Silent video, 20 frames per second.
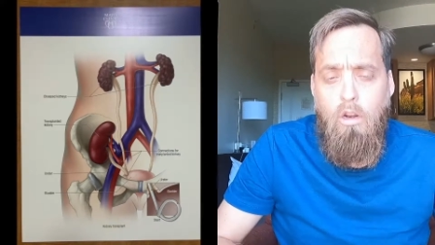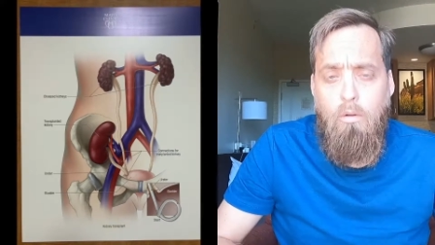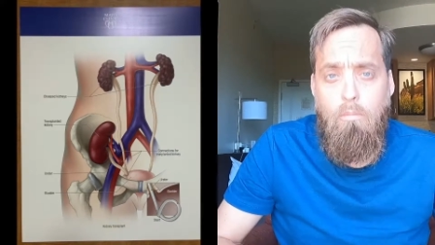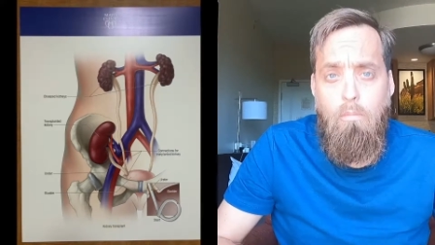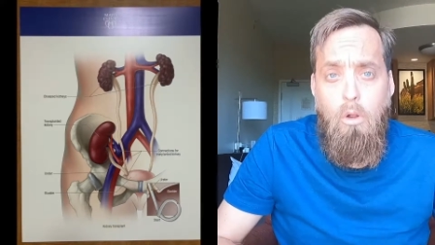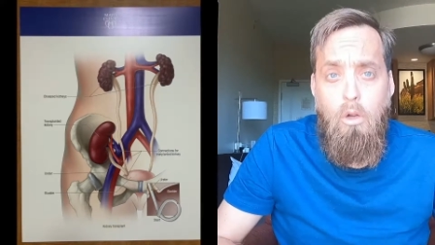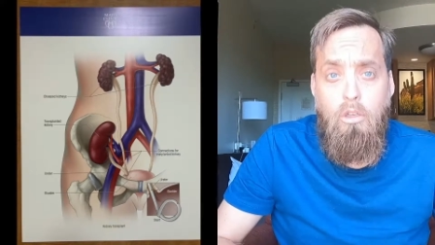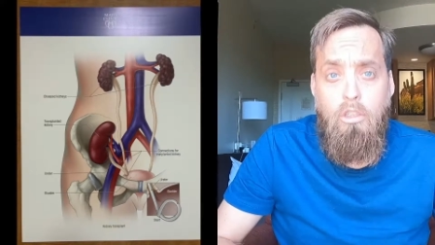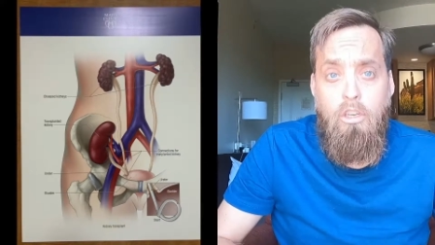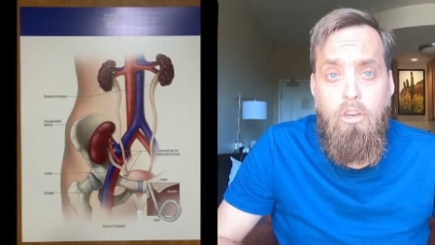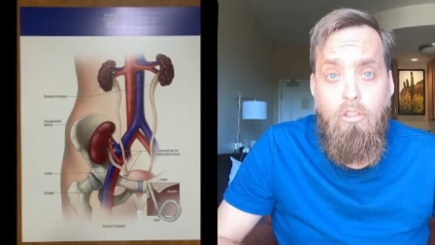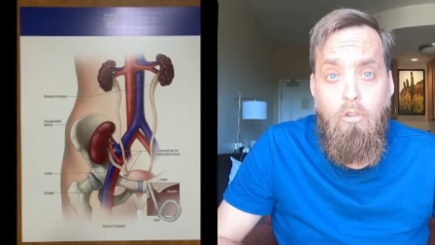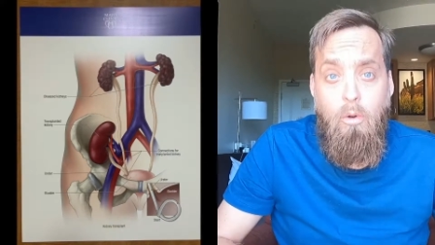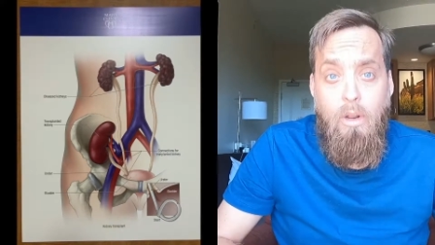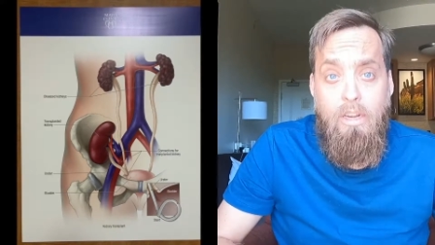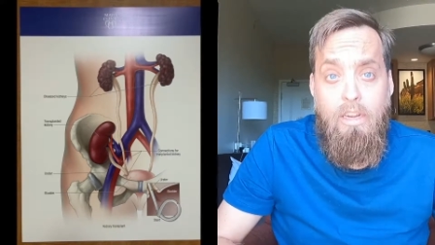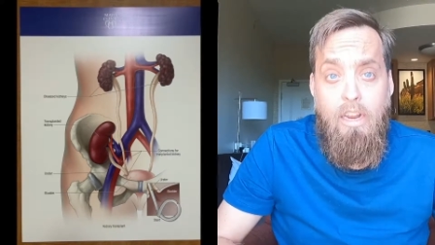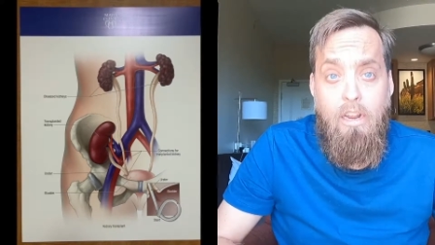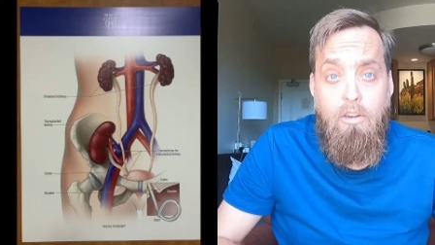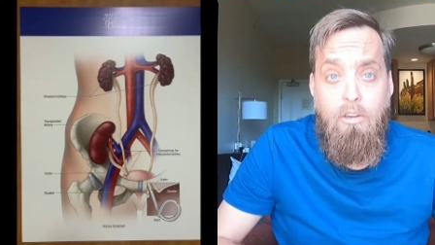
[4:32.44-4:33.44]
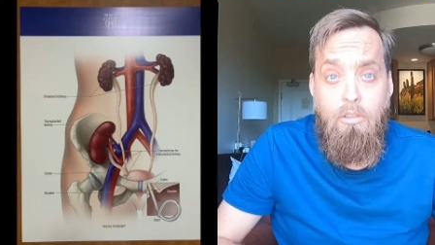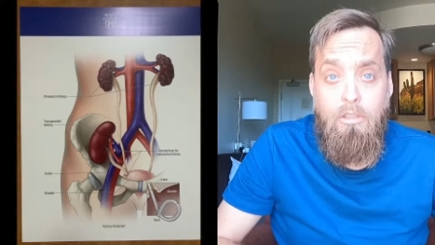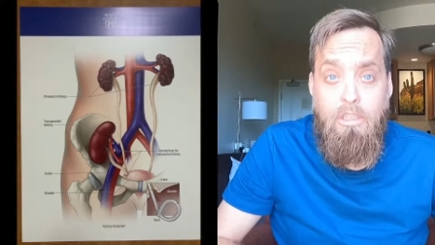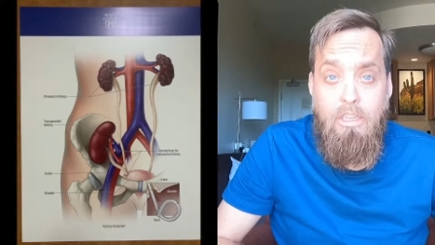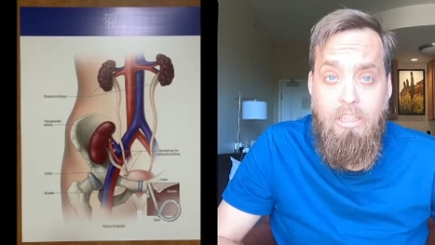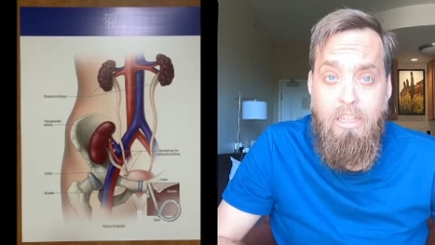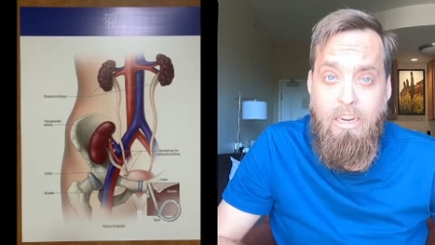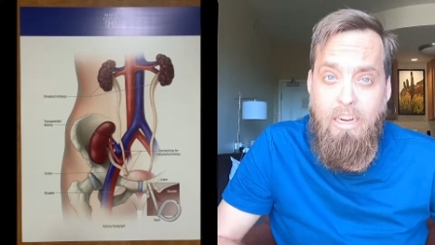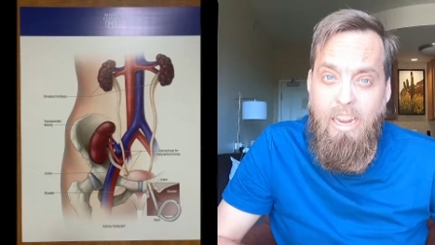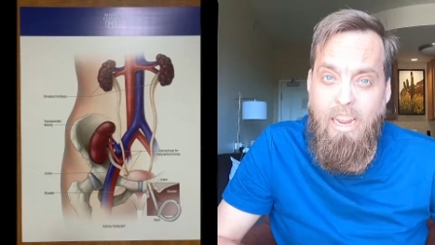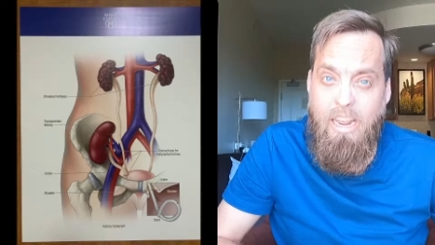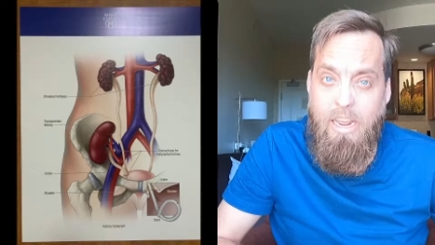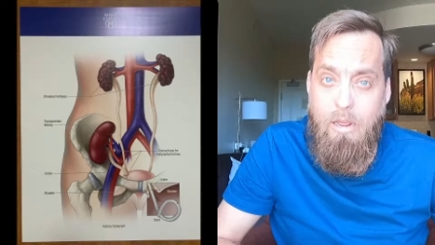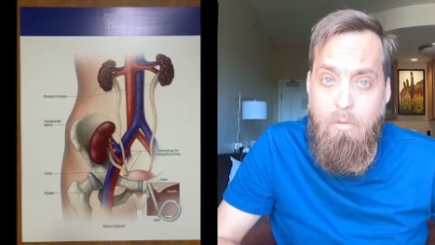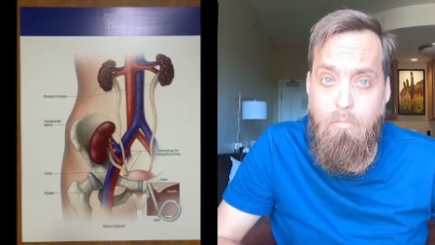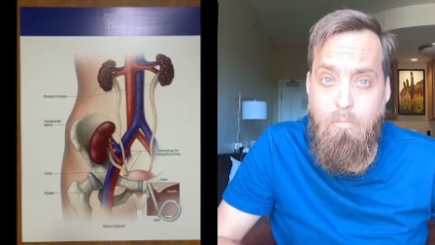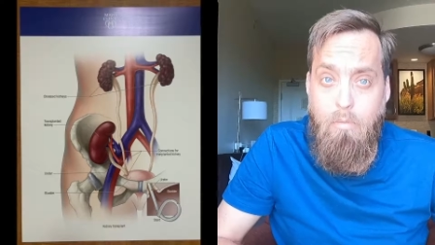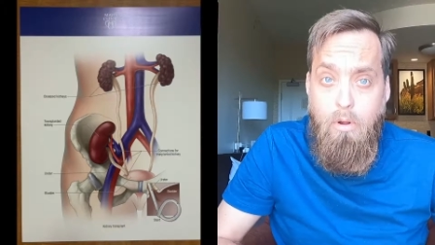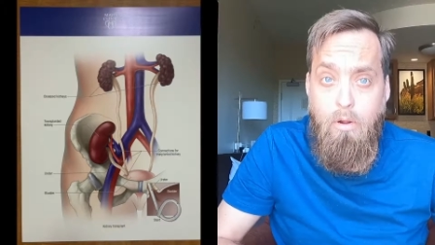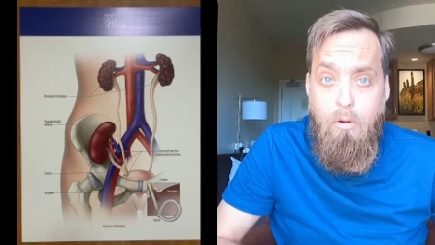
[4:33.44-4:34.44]
most of the way down, you'll see like a
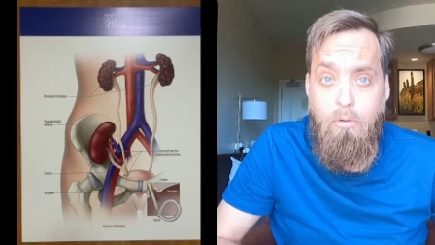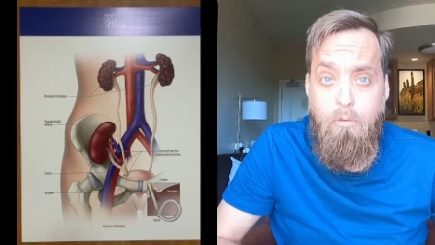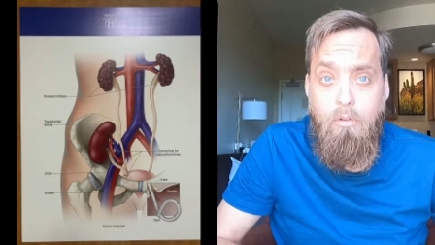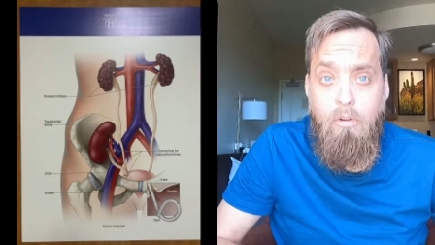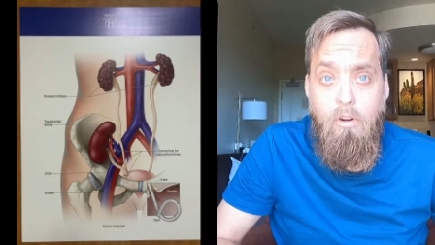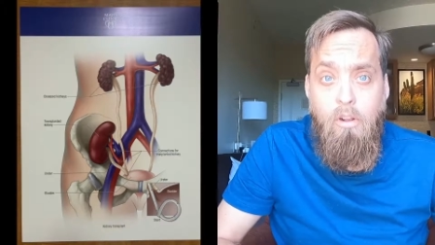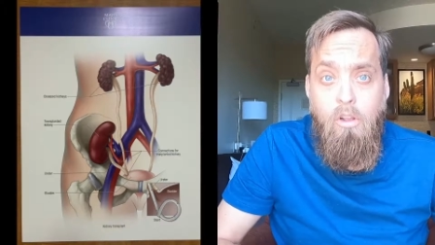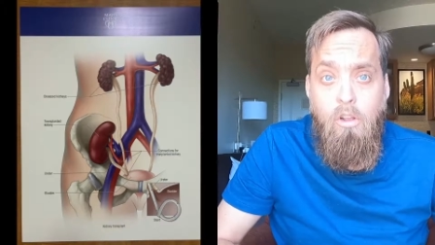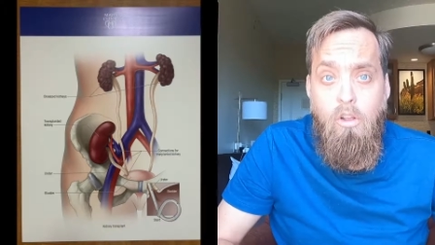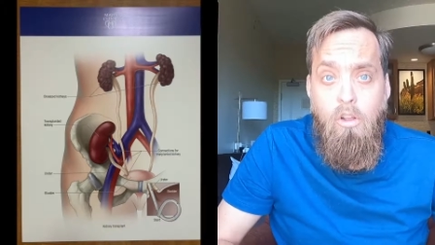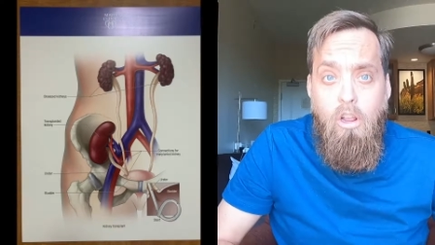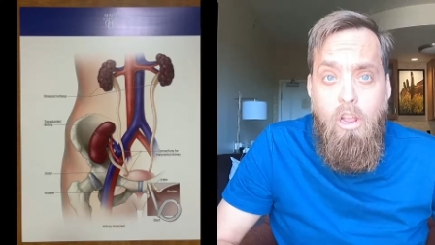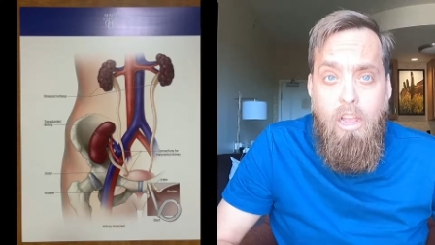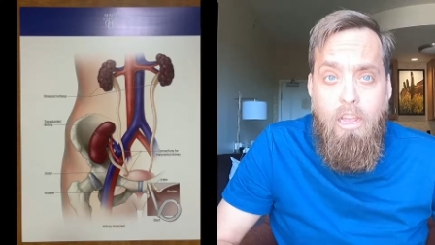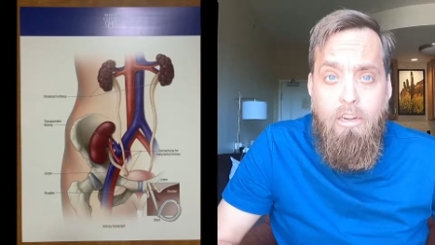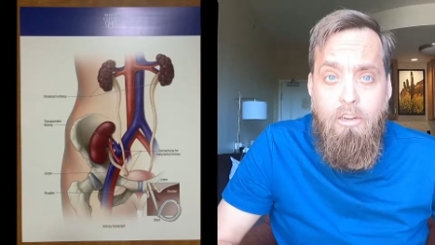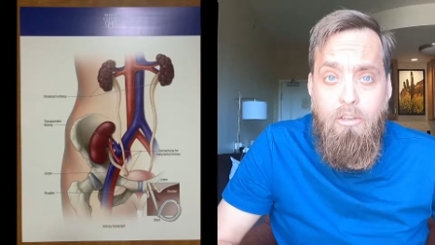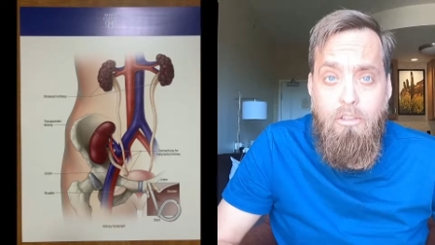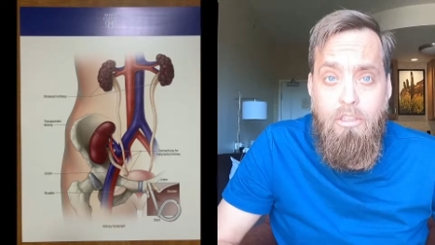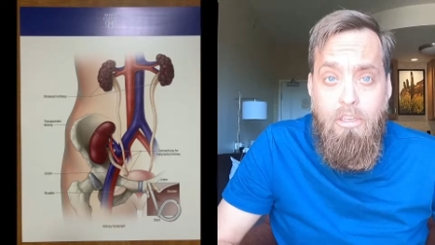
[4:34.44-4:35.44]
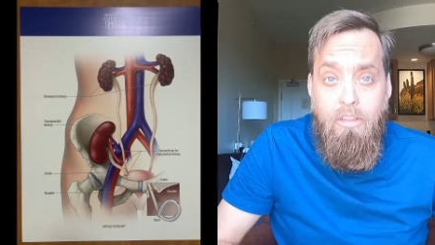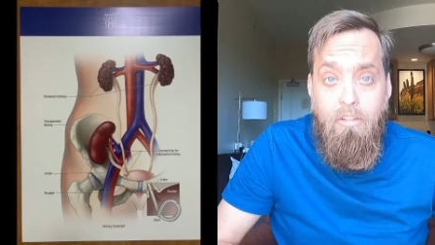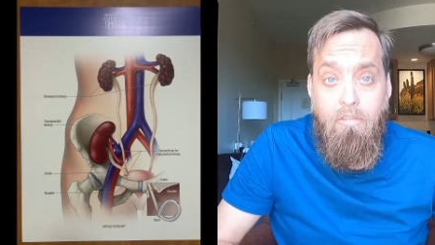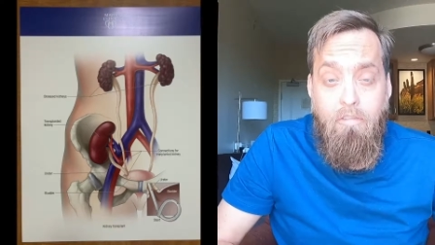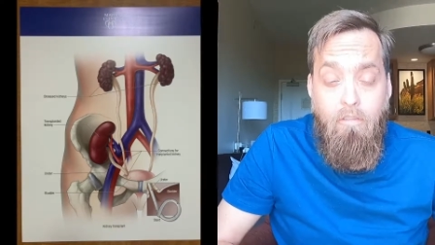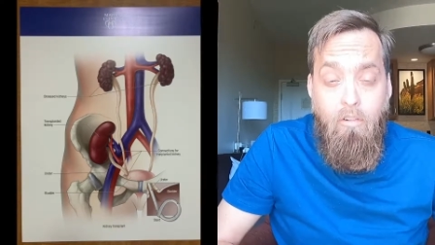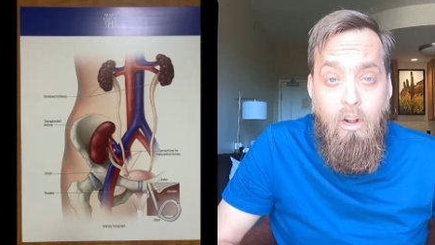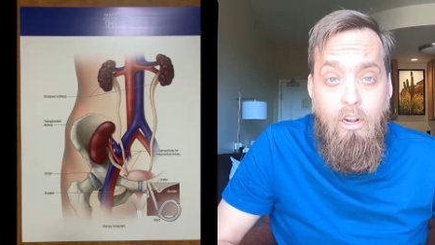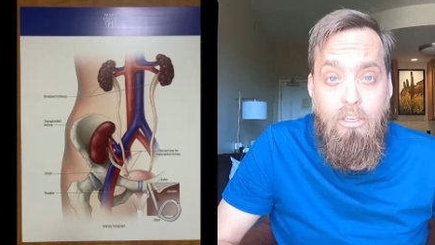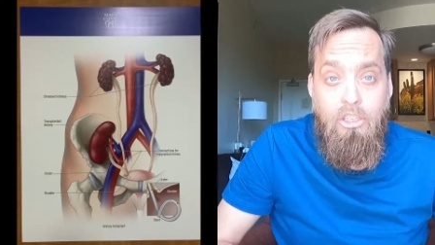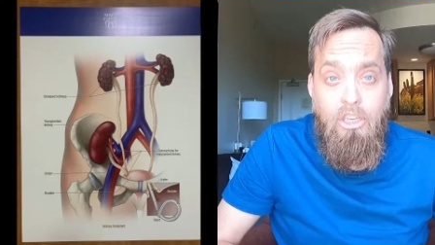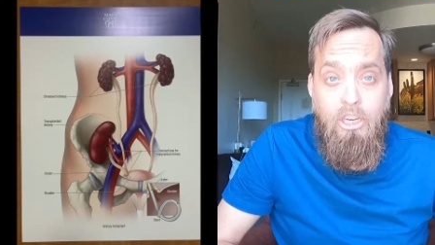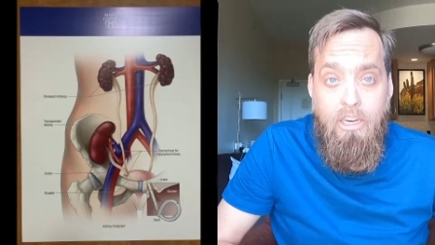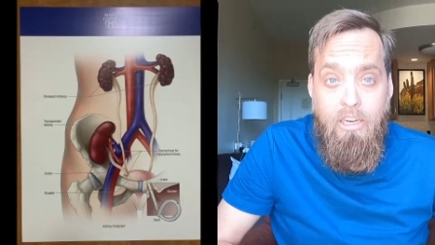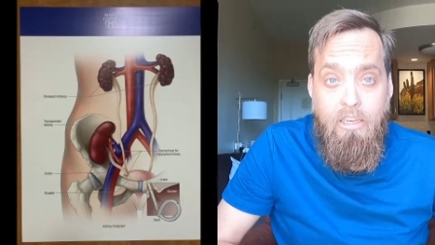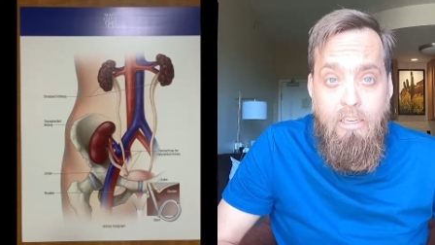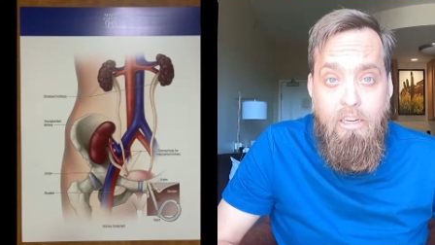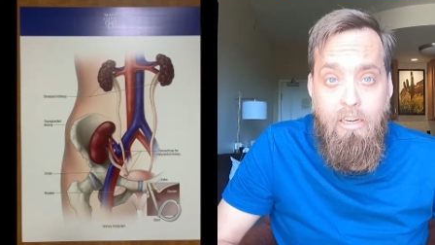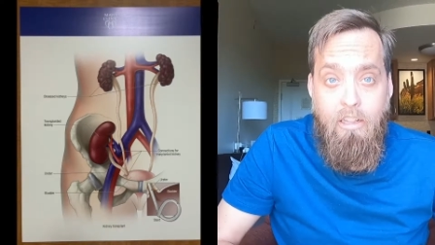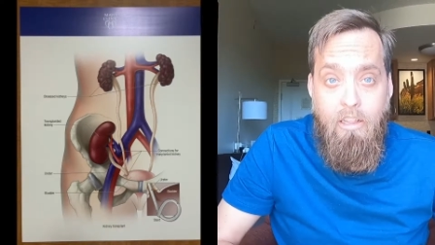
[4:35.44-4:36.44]
hip bone and you'll see the fresh
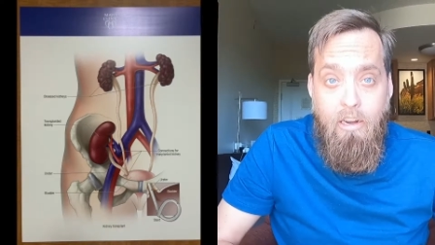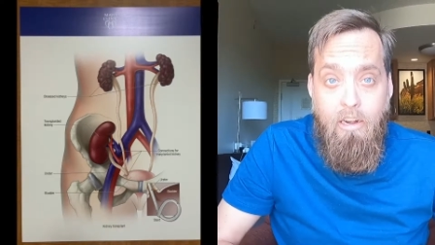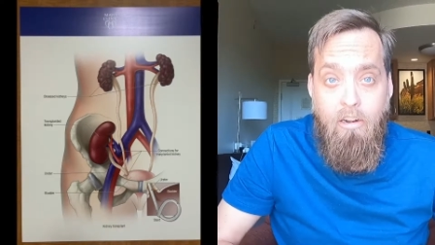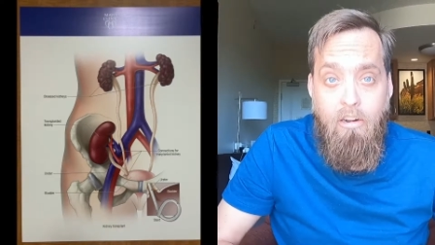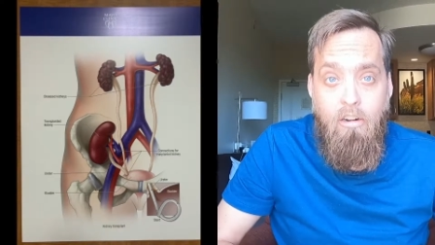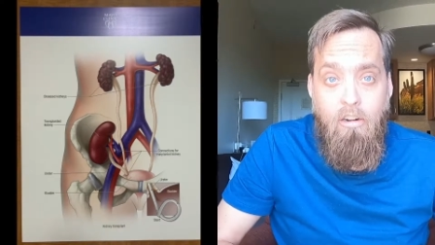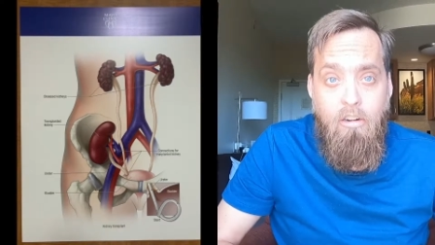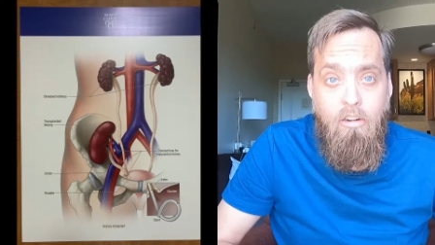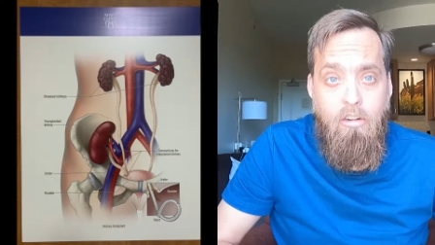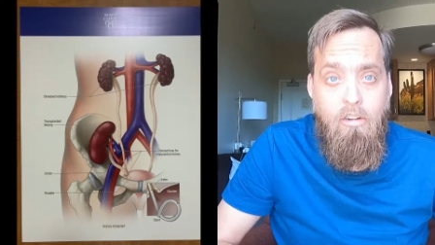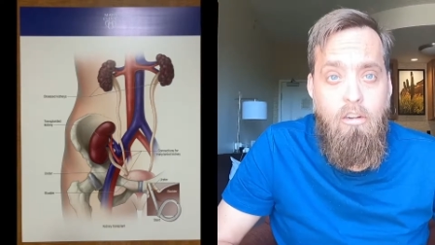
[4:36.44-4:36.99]
kidney there.